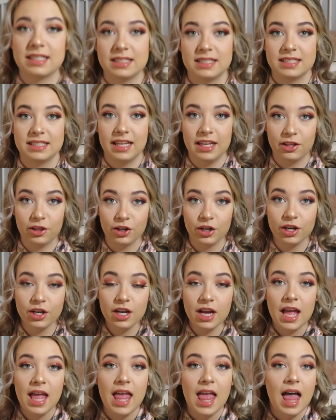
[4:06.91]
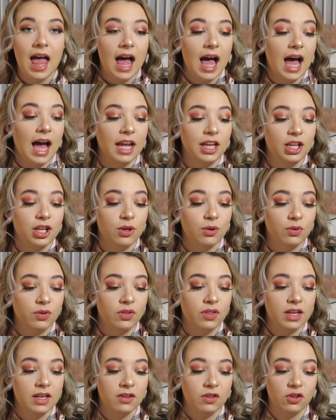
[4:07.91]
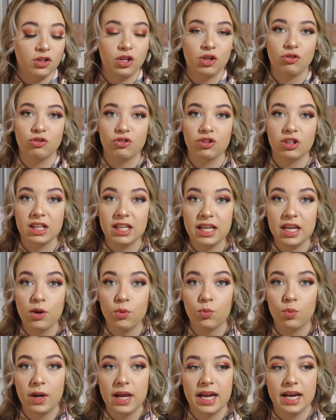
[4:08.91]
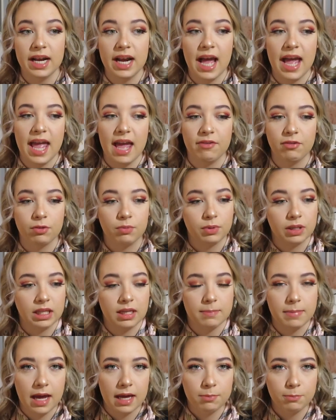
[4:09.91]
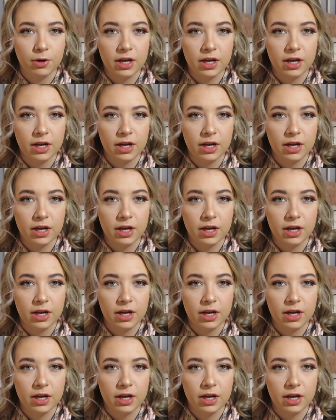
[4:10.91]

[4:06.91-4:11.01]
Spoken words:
Concealer. I use this usually when I have a really bad